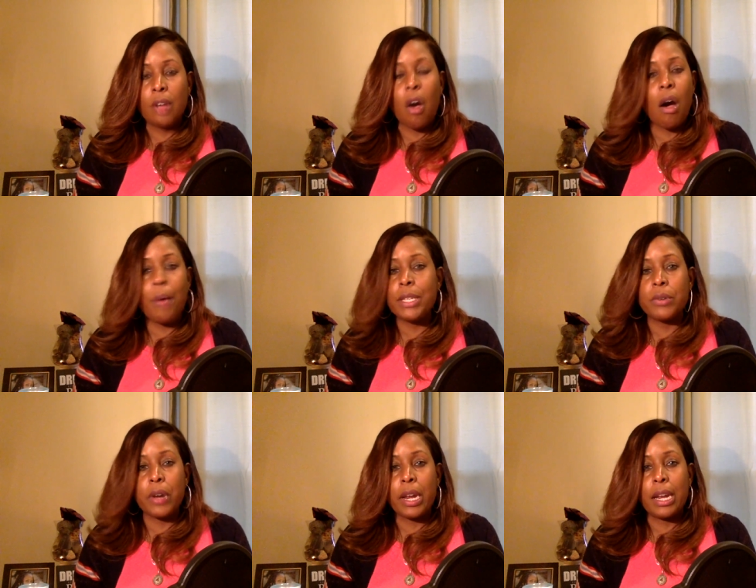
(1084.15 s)
Always
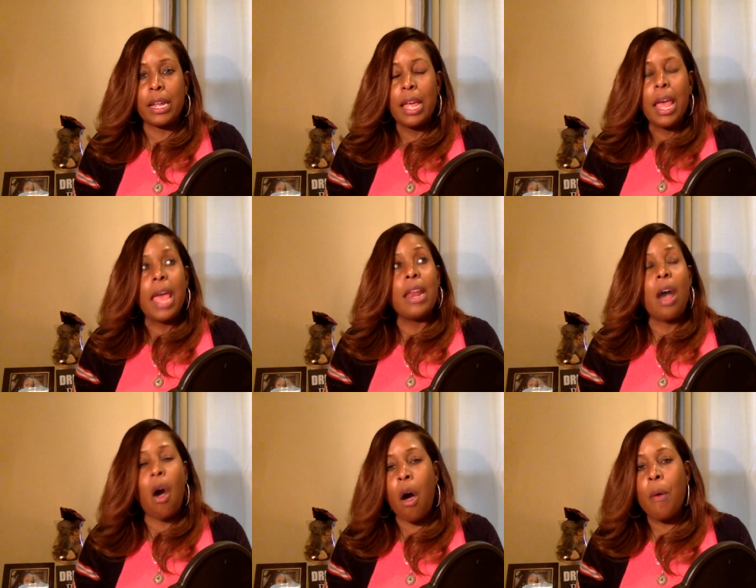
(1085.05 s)
regretted it. And
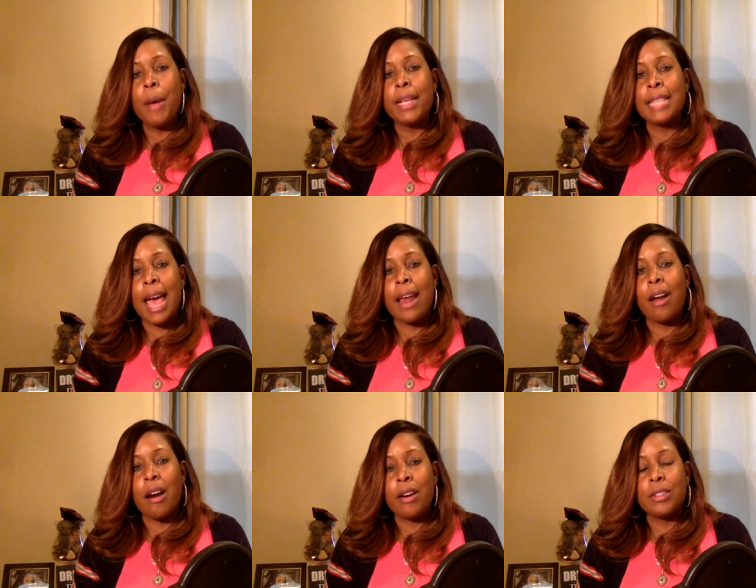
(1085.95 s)
always had a
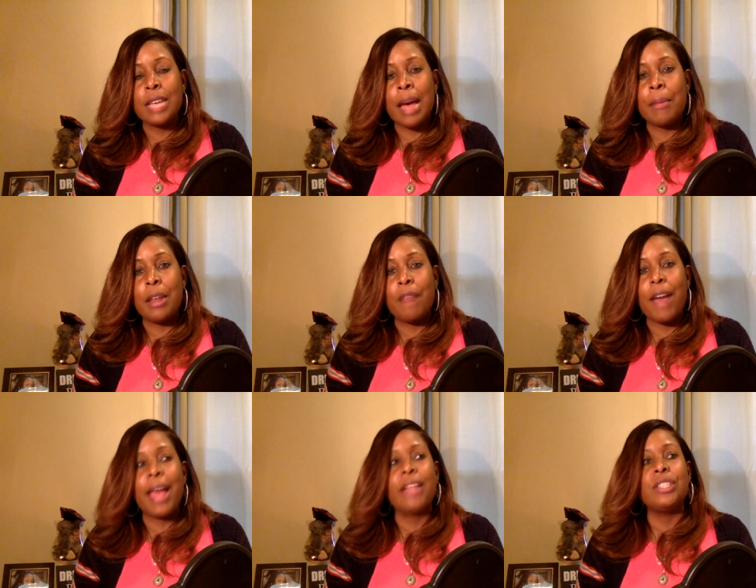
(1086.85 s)
harder time than if
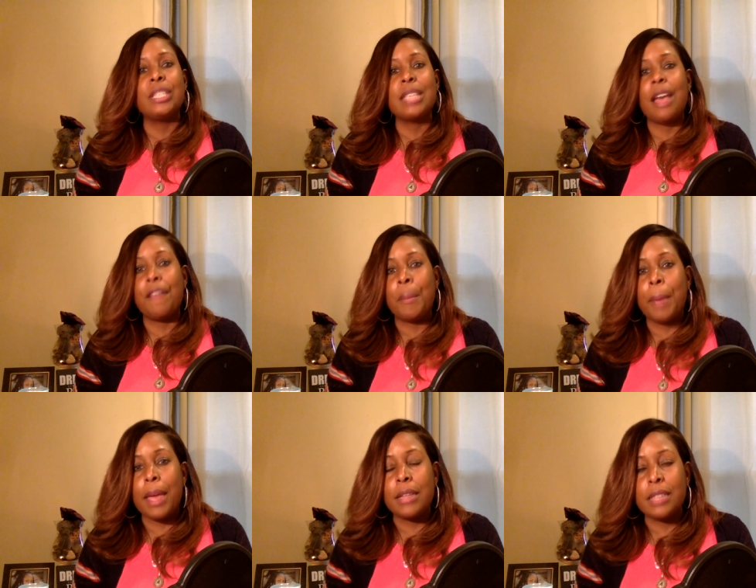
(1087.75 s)
I had just effing
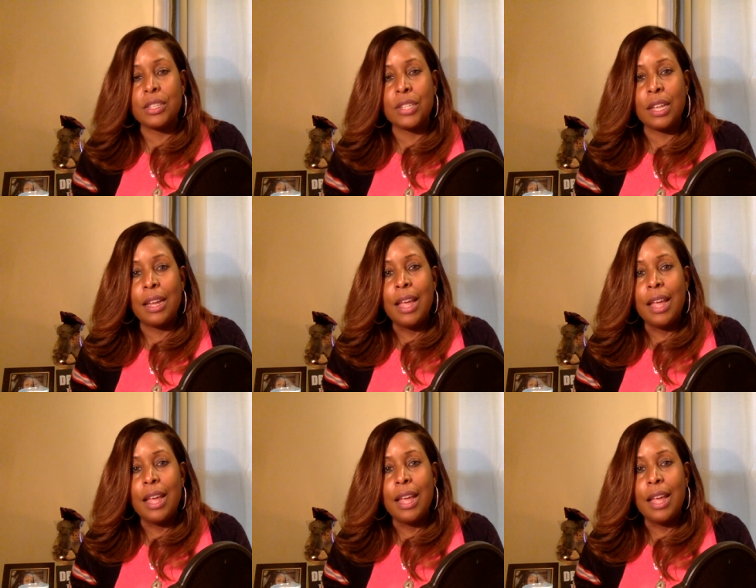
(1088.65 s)
paid attention.